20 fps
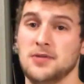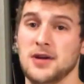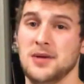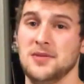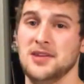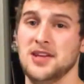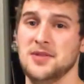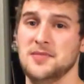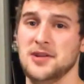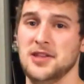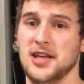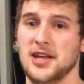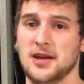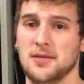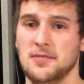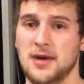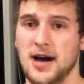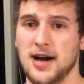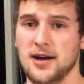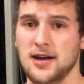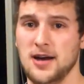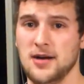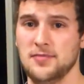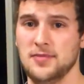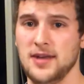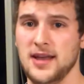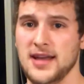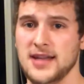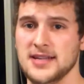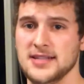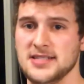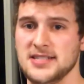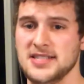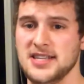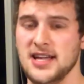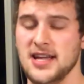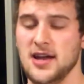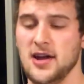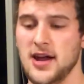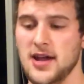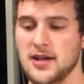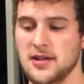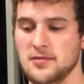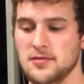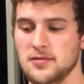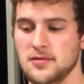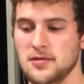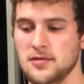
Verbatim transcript: probably give me like a mock-up and say, all right,